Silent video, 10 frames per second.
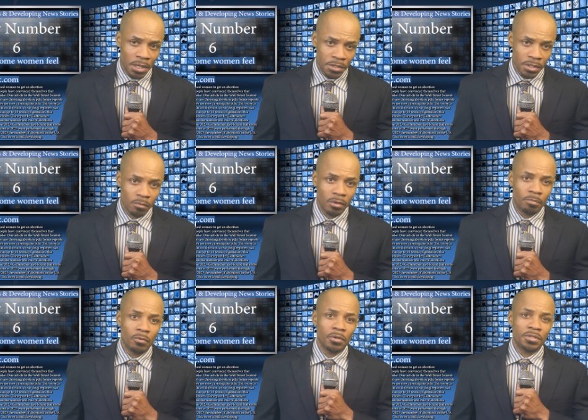Some
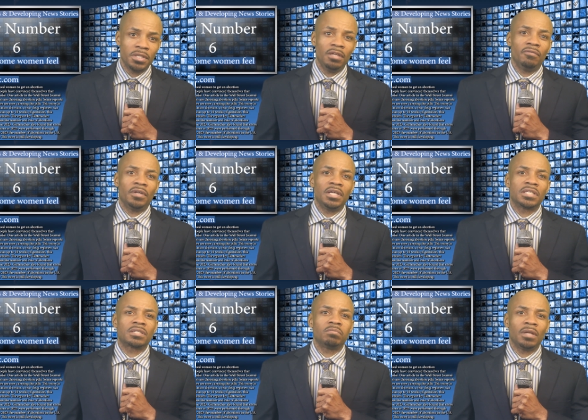reports even
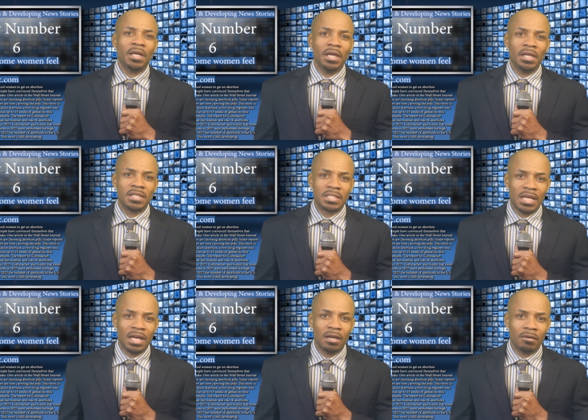explains
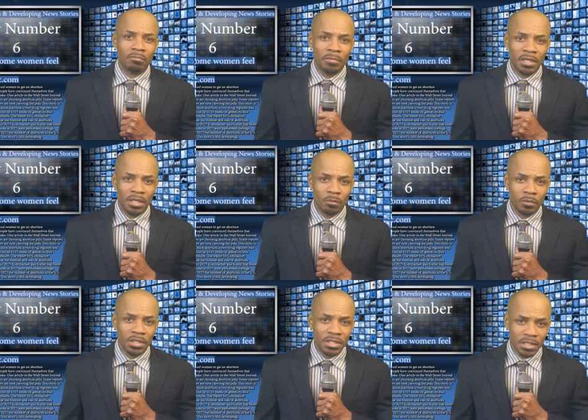how many
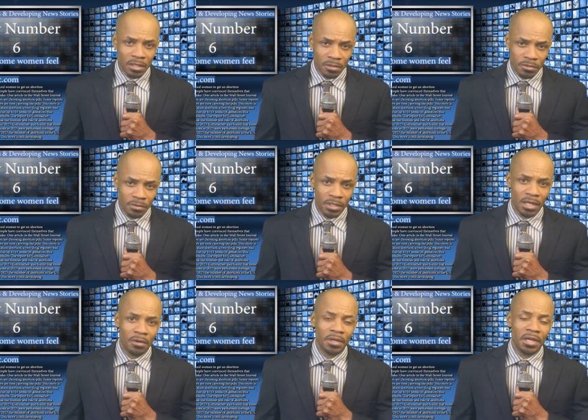retailers are
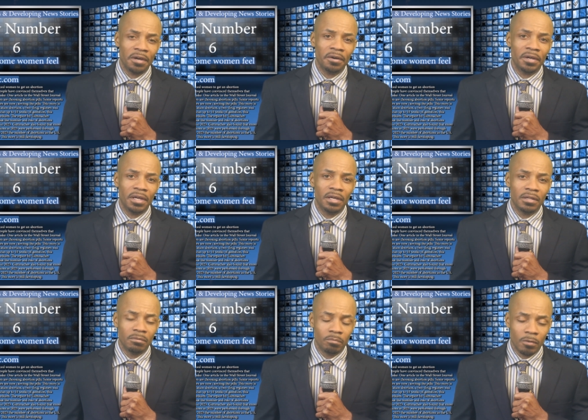now carrying
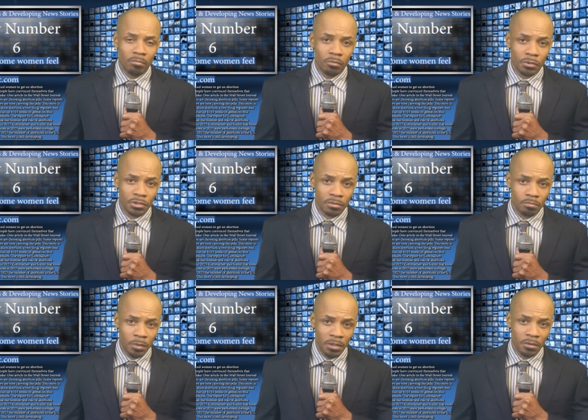the
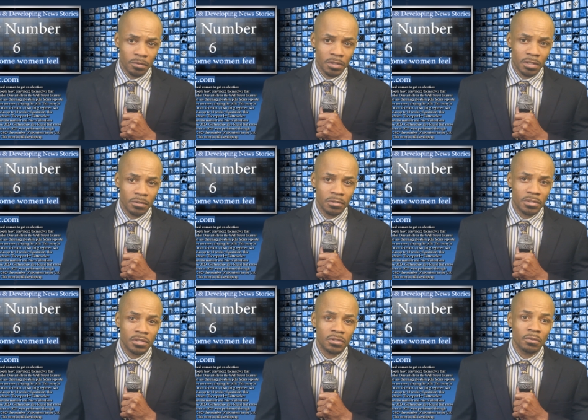abortion pills. Now, this,
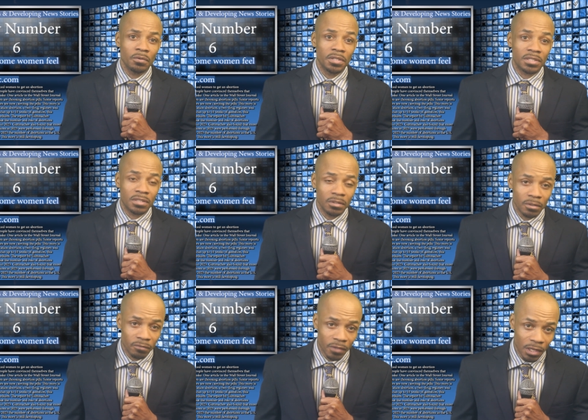this story is still
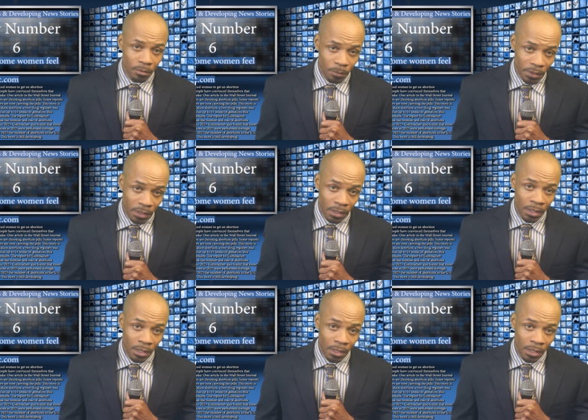developing